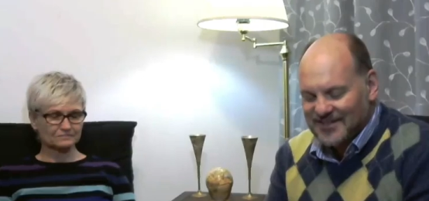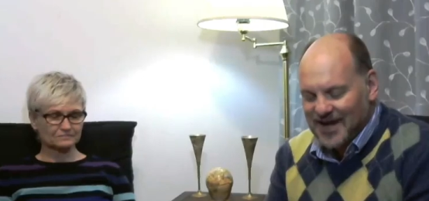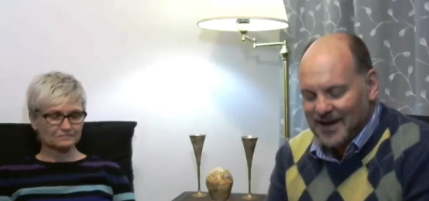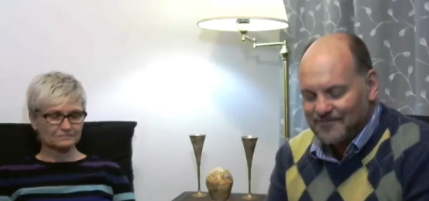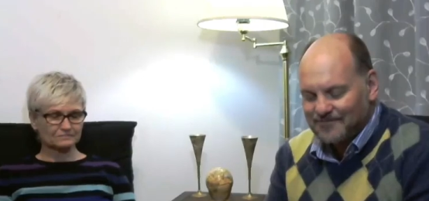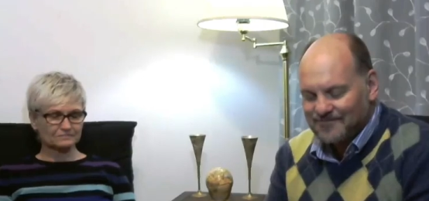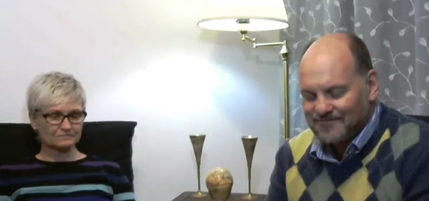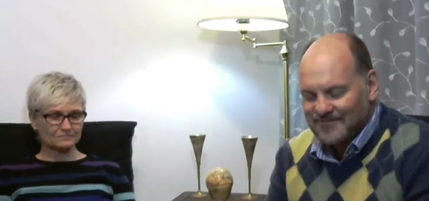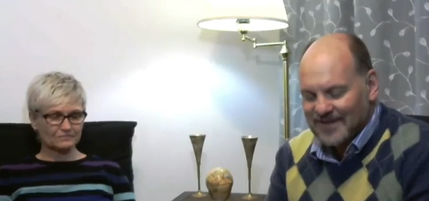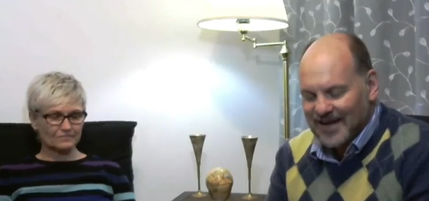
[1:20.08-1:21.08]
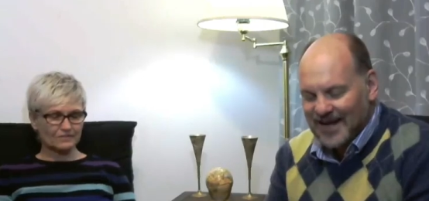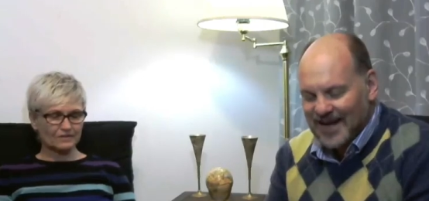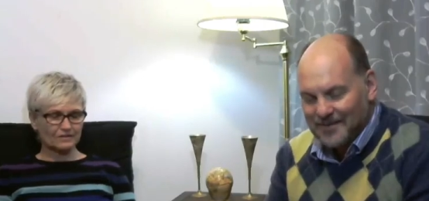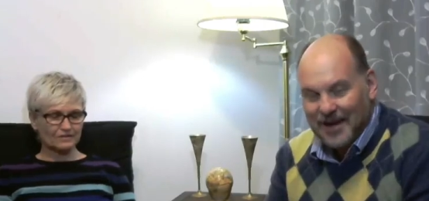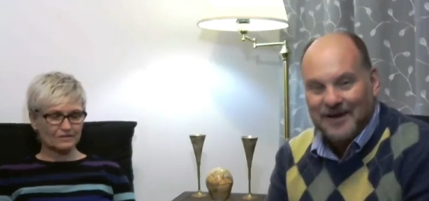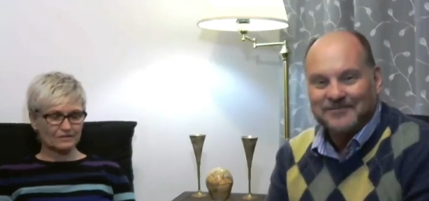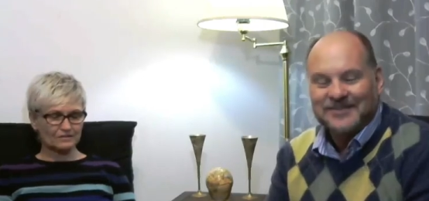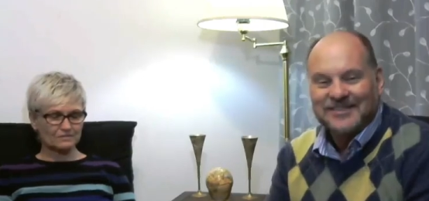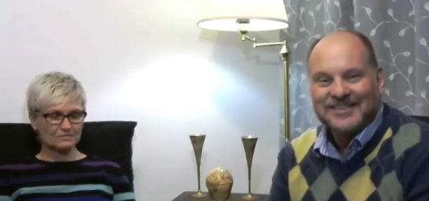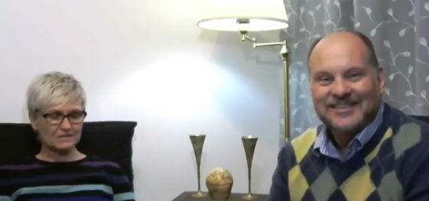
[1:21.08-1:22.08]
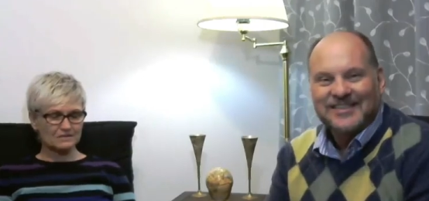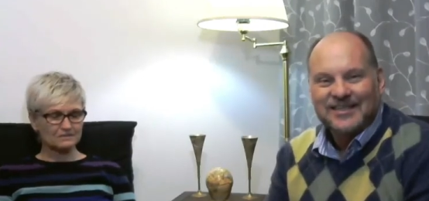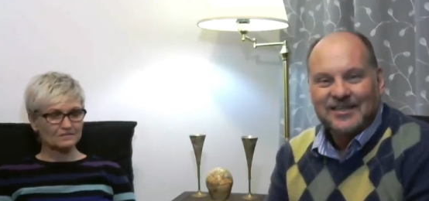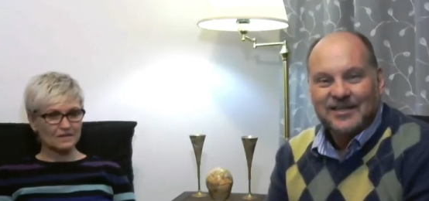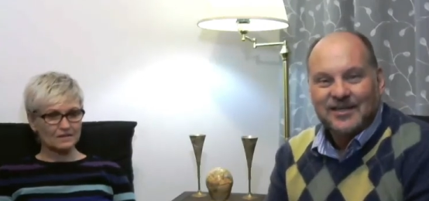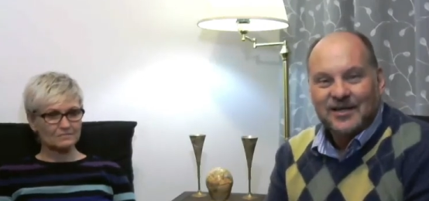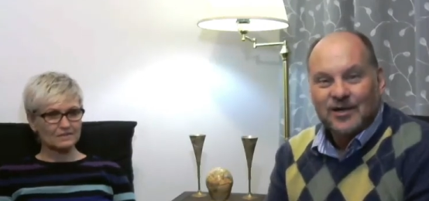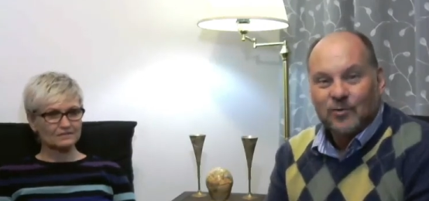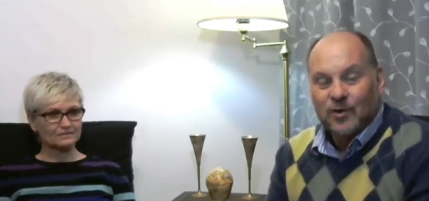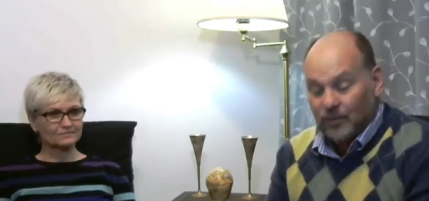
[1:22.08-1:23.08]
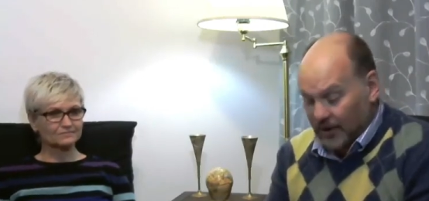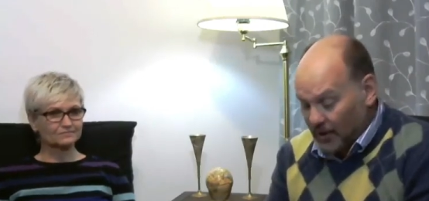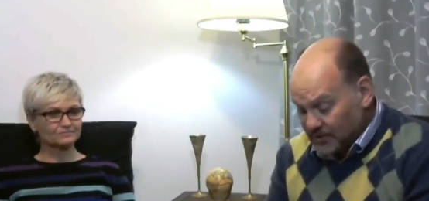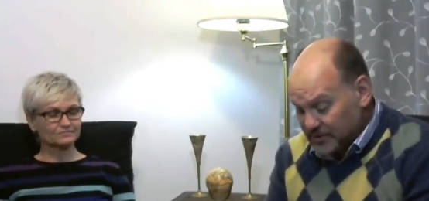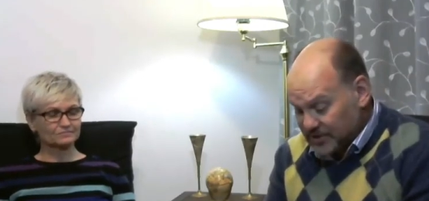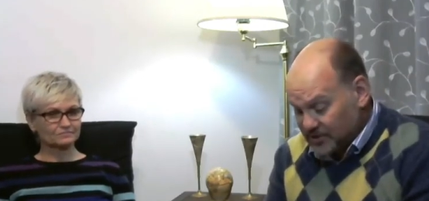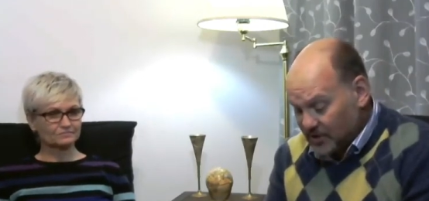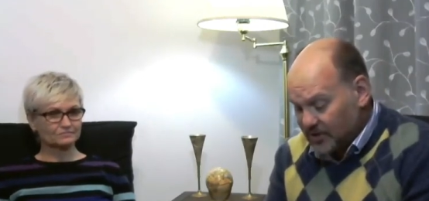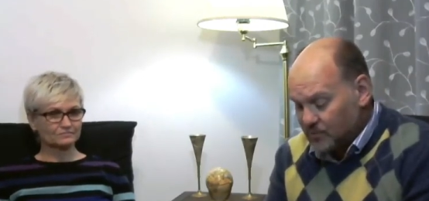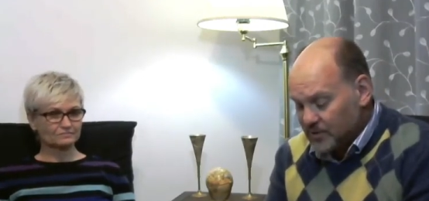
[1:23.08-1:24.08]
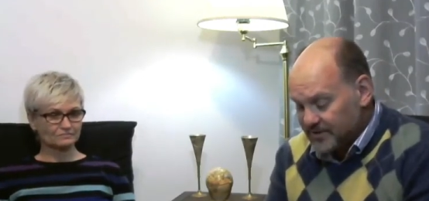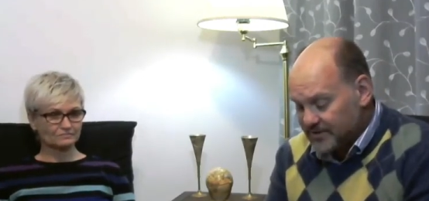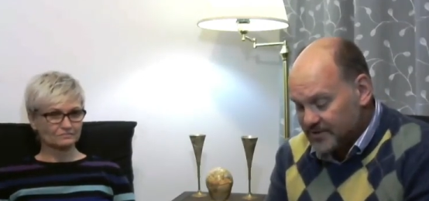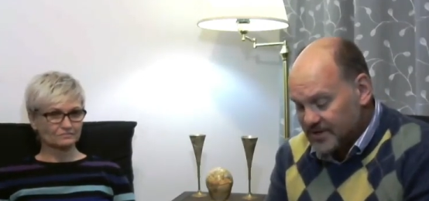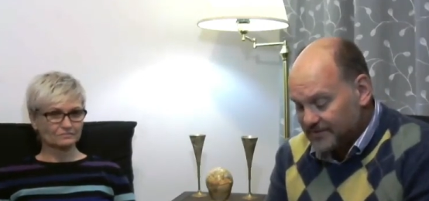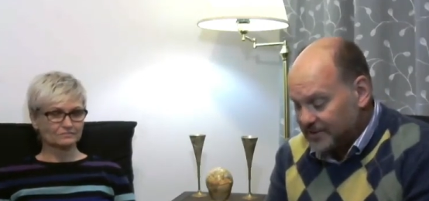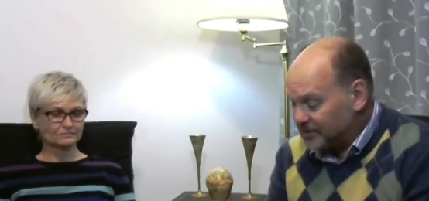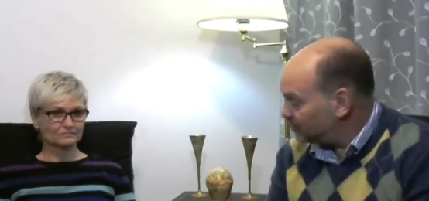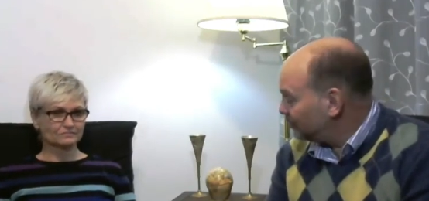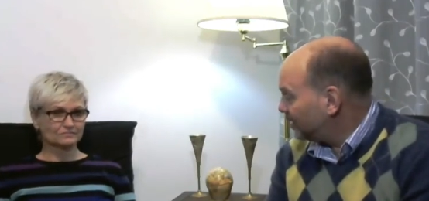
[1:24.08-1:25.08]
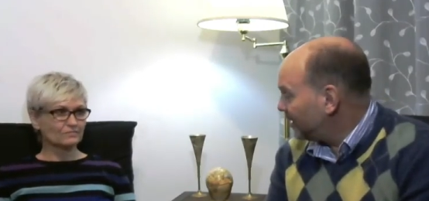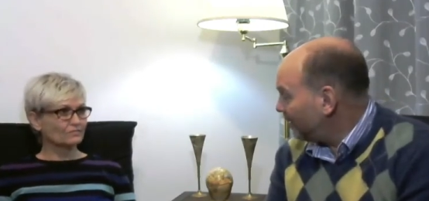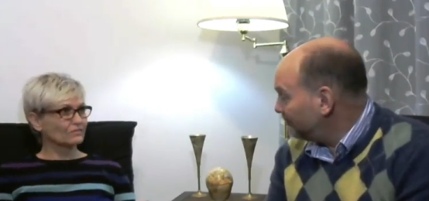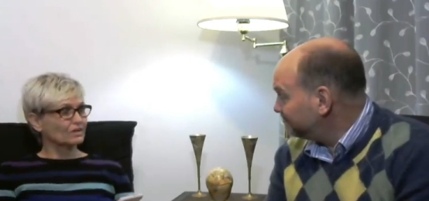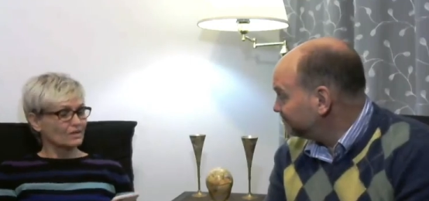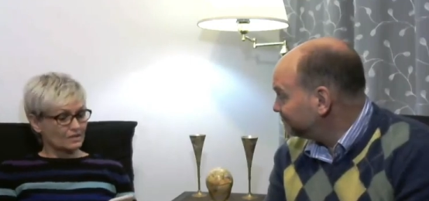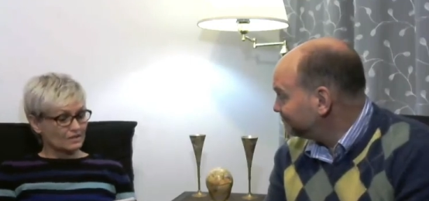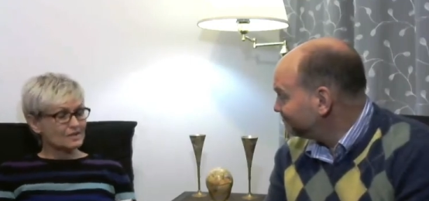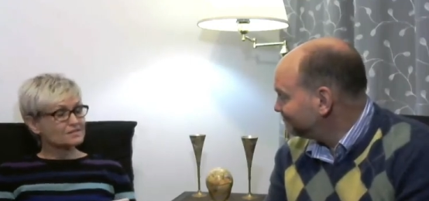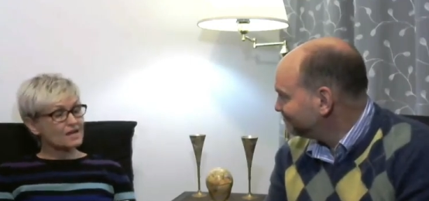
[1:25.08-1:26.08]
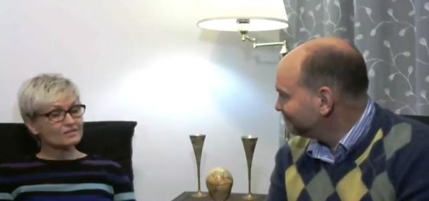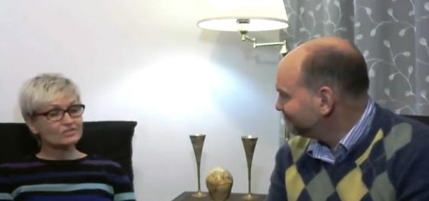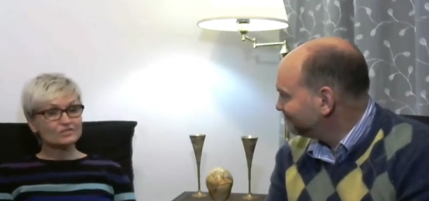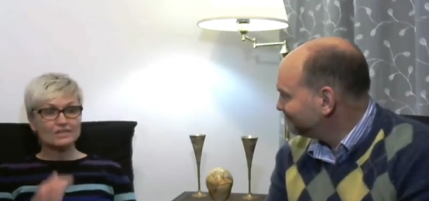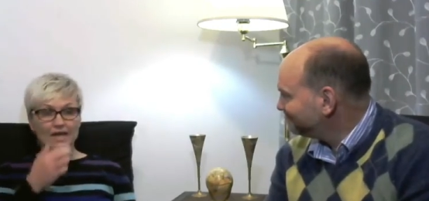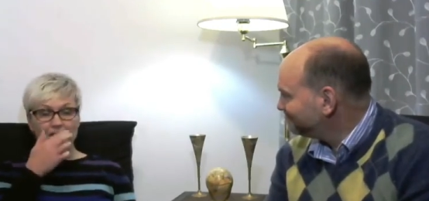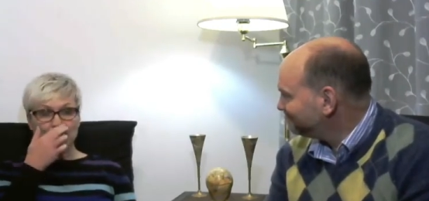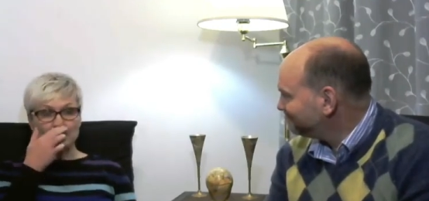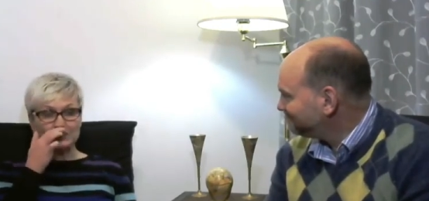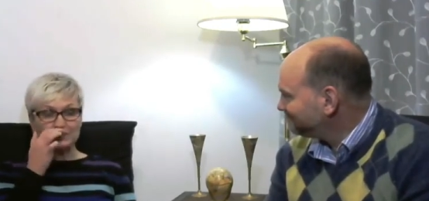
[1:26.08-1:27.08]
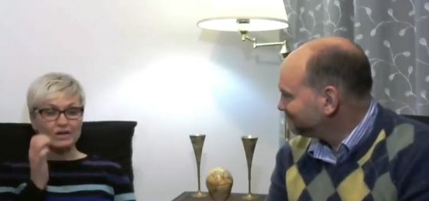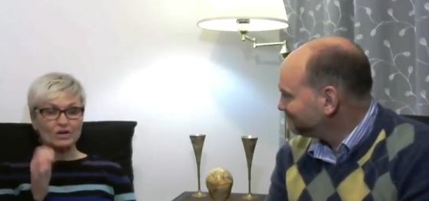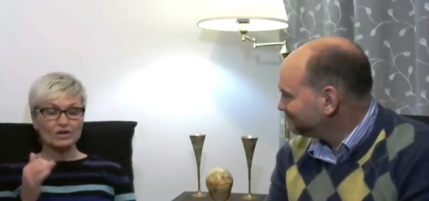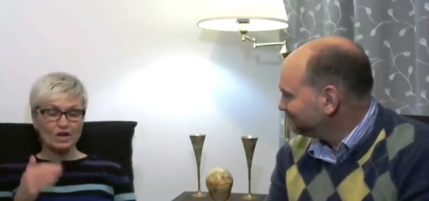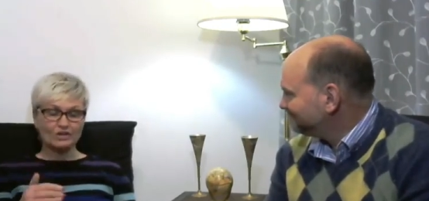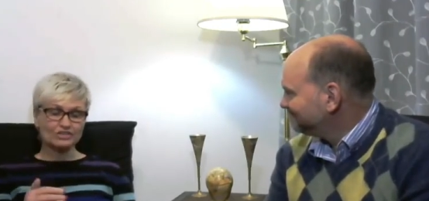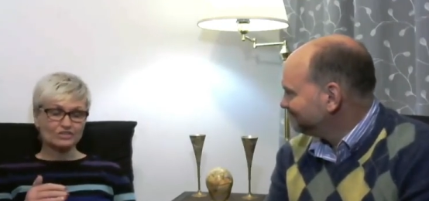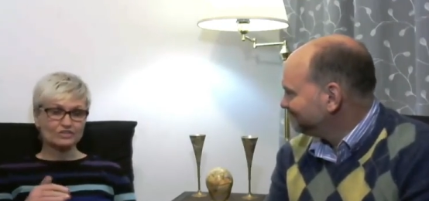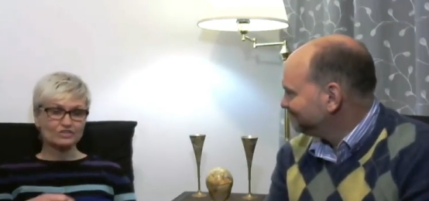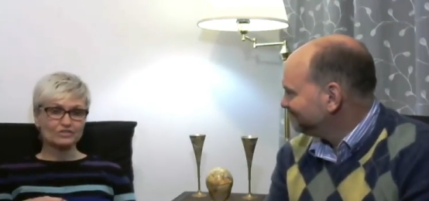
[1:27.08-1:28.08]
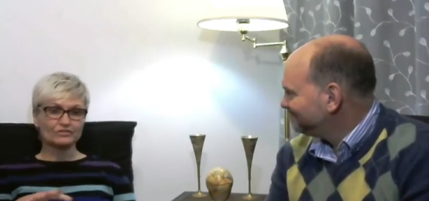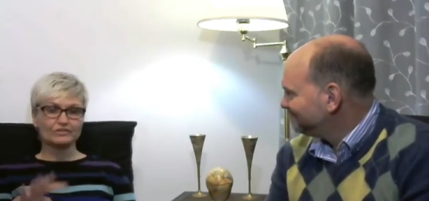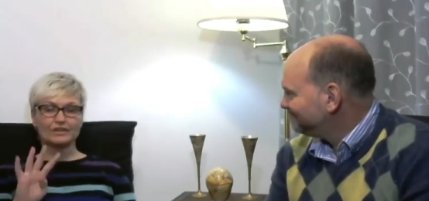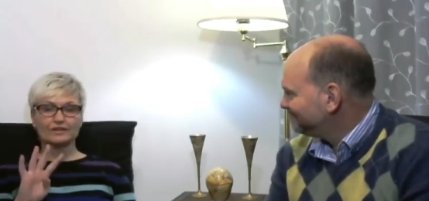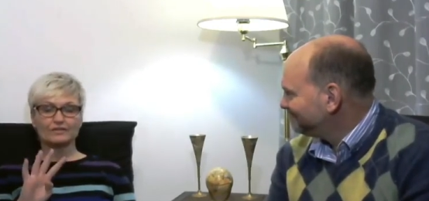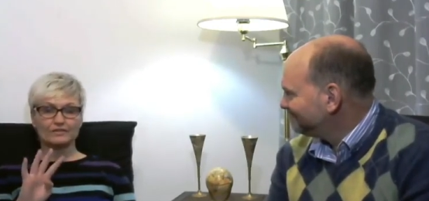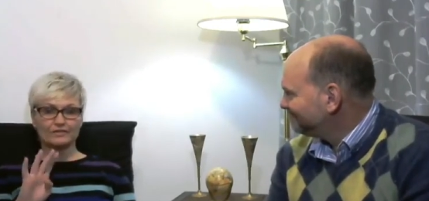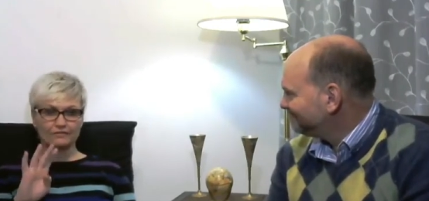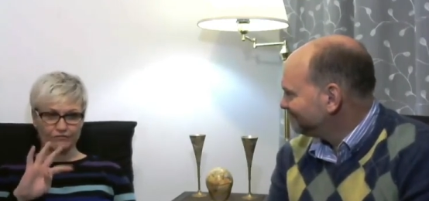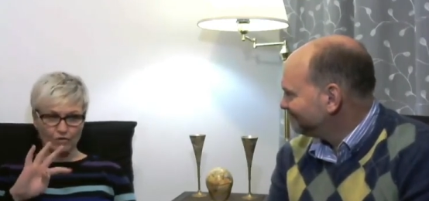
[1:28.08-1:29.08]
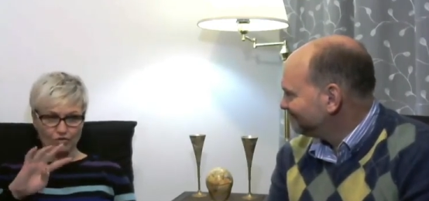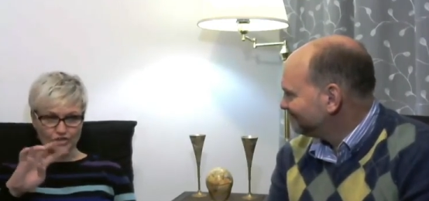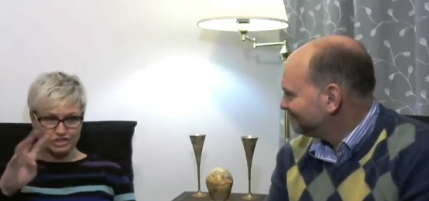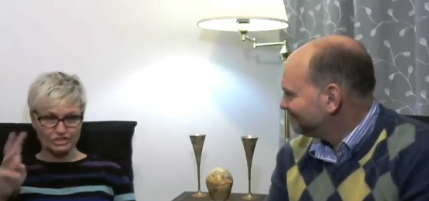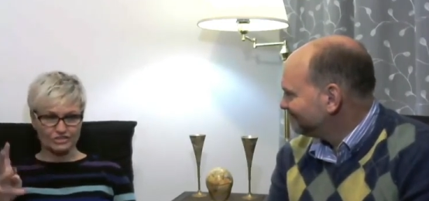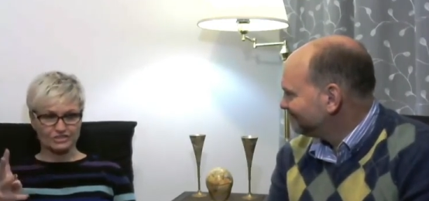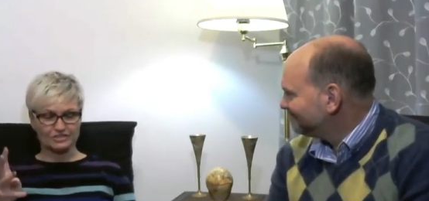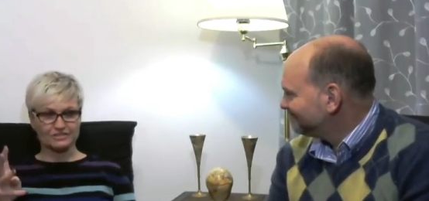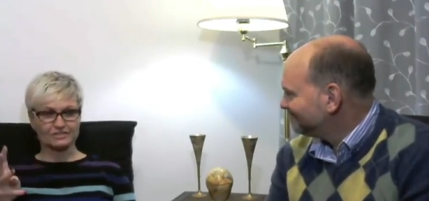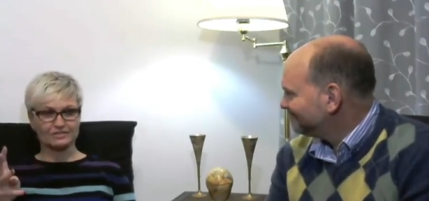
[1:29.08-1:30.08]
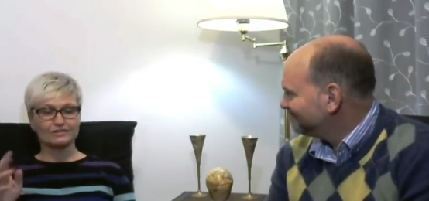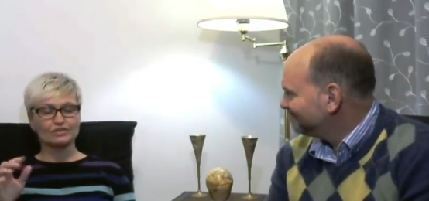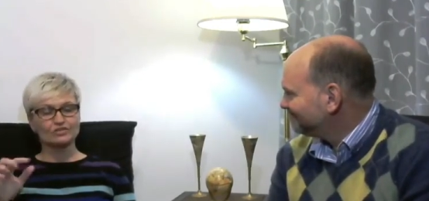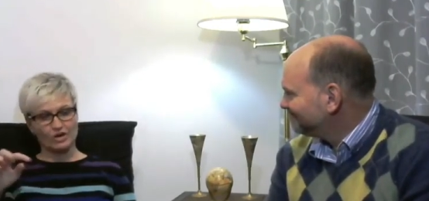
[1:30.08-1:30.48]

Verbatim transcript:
Speaker 1: name. Amen. Amen. Well, we're going to be starting with chapter 2, Adele.
Speaker 2: Yes, and today we are going to do the the four churches. You know,